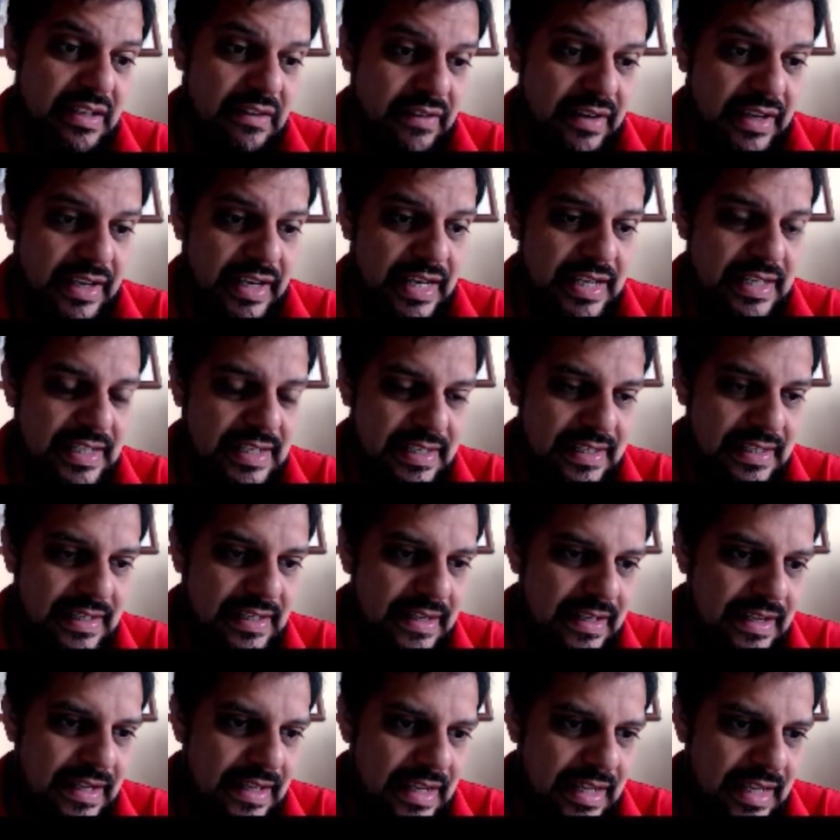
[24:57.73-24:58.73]
I guess.
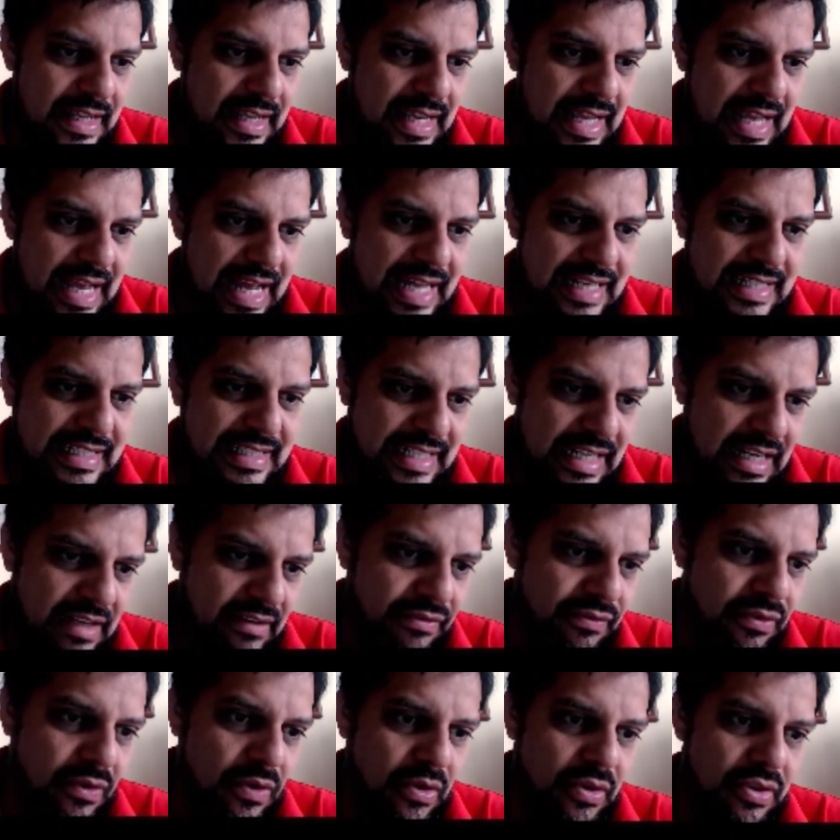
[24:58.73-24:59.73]
and
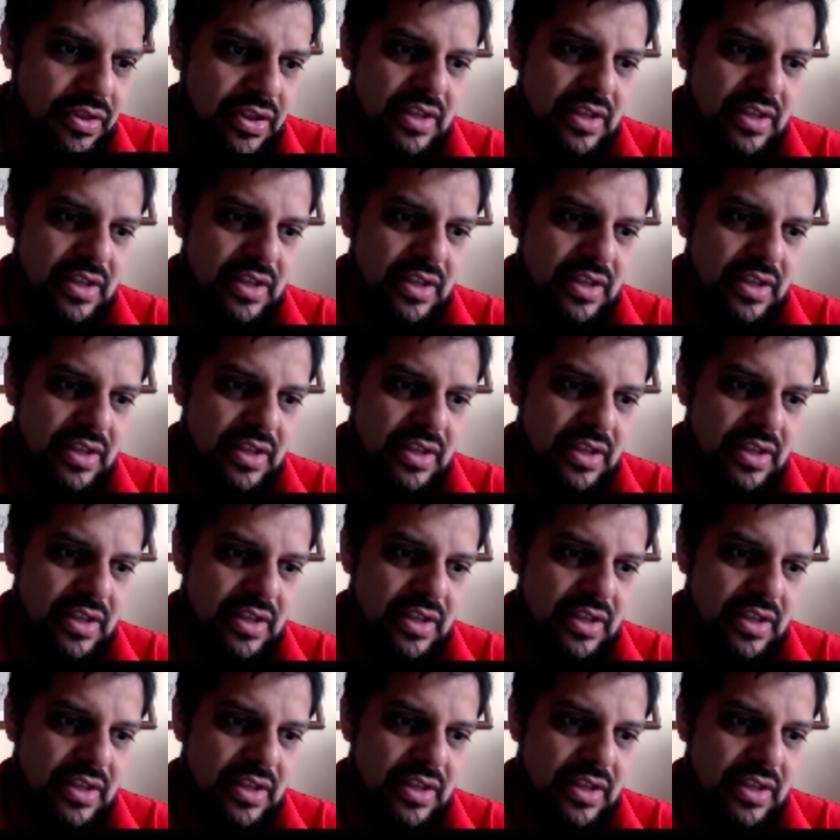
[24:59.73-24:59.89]
10-14